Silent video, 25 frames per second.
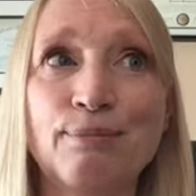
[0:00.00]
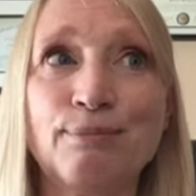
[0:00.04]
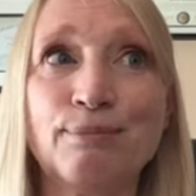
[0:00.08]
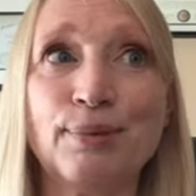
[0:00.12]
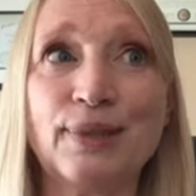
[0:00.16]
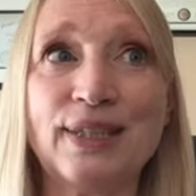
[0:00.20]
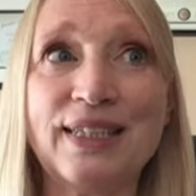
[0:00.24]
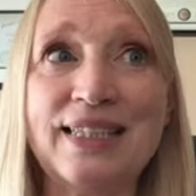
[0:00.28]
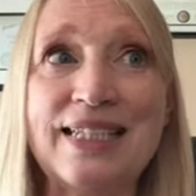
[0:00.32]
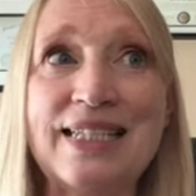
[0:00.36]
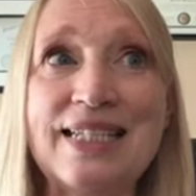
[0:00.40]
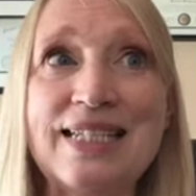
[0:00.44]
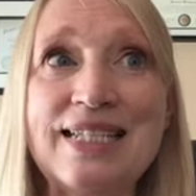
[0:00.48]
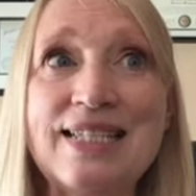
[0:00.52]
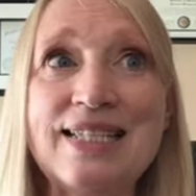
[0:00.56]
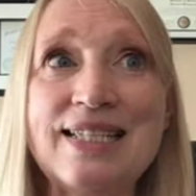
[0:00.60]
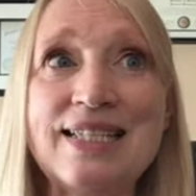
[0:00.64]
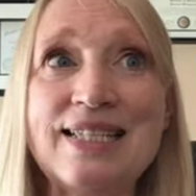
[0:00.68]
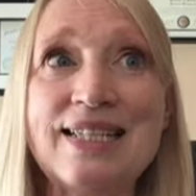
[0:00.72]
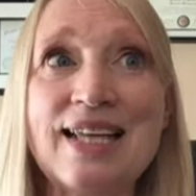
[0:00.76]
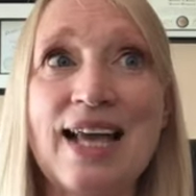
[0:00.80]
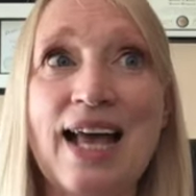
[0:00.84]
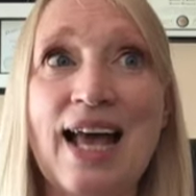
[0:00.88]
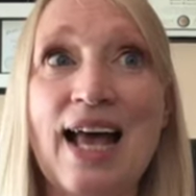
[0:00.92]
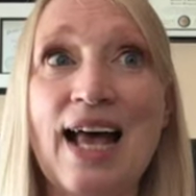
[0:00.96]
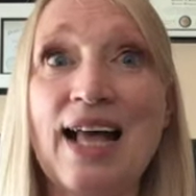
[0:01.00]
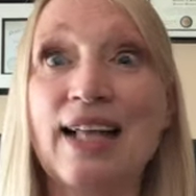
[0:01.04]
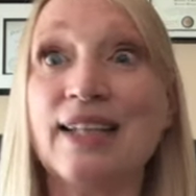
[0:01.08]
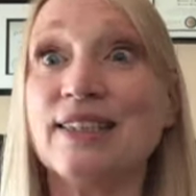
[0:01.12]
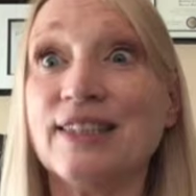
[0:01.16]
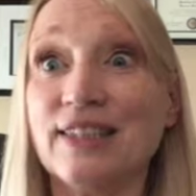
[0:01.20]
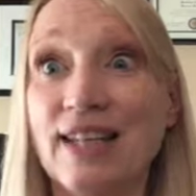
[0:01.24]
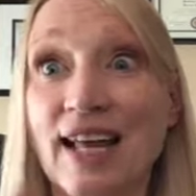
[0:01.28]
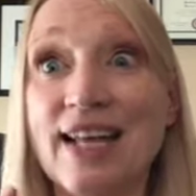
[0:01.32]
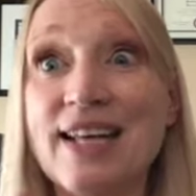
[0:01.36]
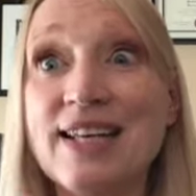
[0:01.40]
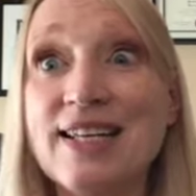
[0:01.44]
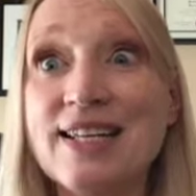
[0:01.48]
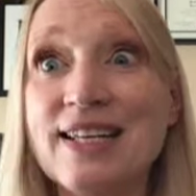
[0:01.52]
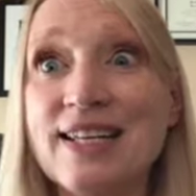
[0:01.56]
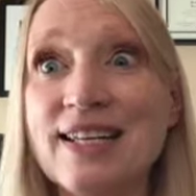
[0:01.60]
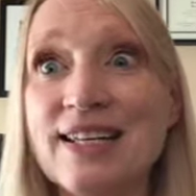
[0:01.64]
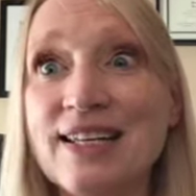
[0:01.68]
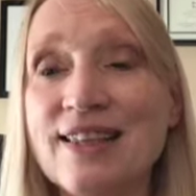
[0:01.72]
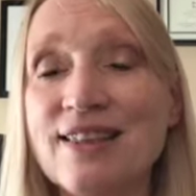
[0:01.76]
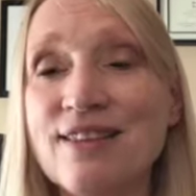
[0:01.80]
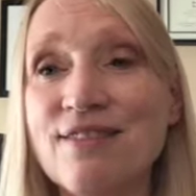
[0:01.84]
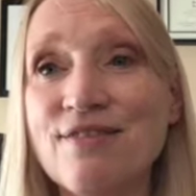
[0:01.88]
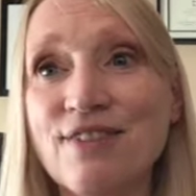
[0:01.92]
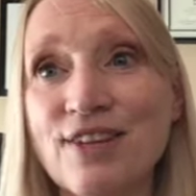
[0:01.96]
Please like
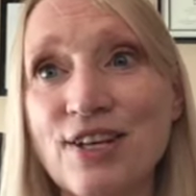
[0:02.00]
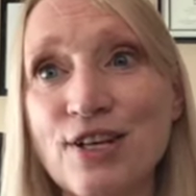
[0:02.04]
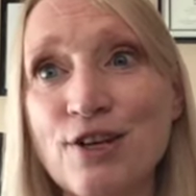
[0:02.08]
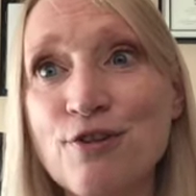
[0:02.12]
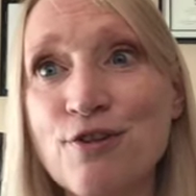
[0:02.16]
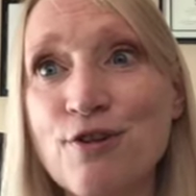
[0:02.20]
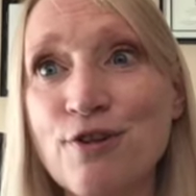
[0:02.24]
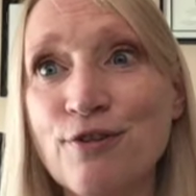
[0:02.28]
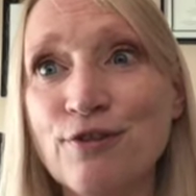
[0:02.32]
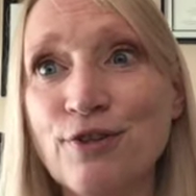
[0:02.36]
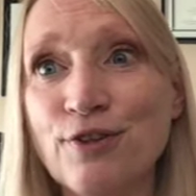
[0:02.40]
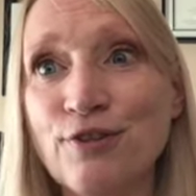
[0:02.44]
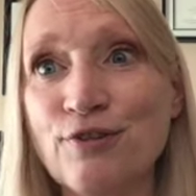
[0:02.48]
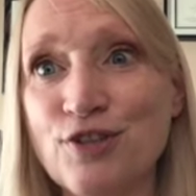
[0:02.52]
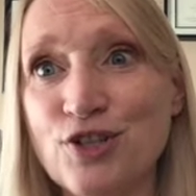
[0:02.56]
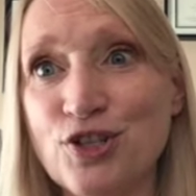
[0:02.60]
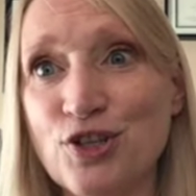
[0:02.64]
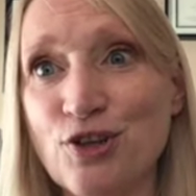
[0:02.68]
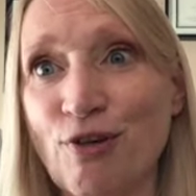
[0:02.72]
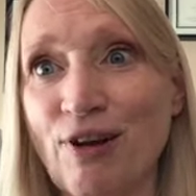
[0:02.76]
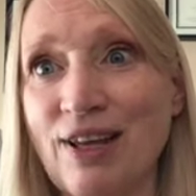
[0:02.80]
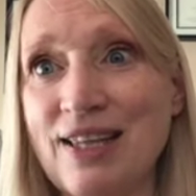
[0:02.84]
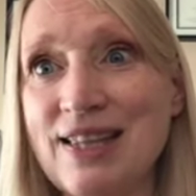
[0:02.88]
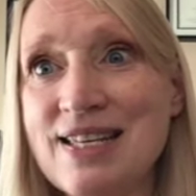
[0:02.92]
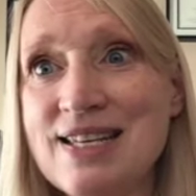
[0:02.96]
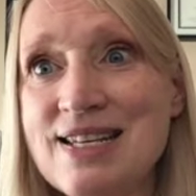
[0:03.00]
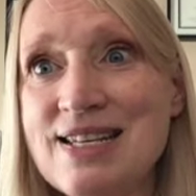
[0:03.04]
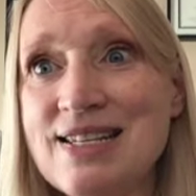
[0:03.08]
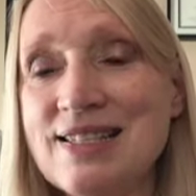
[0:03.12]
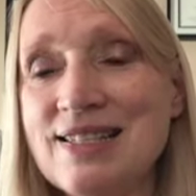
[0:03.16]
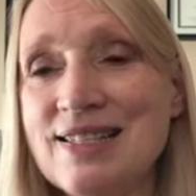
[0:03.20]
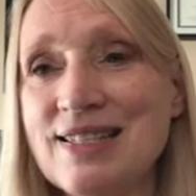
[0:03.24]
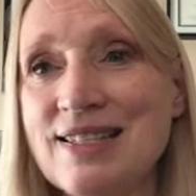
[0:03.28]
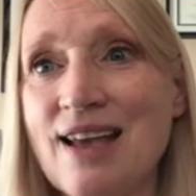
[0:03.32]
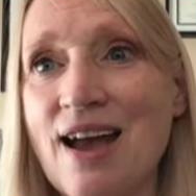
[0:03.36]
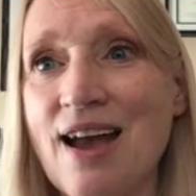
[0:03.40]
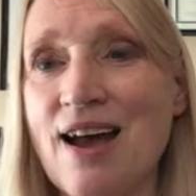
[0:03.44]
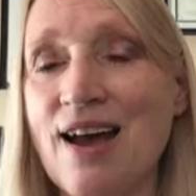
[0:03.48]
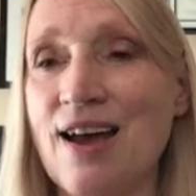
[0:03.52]
the video if you've enjoyed this.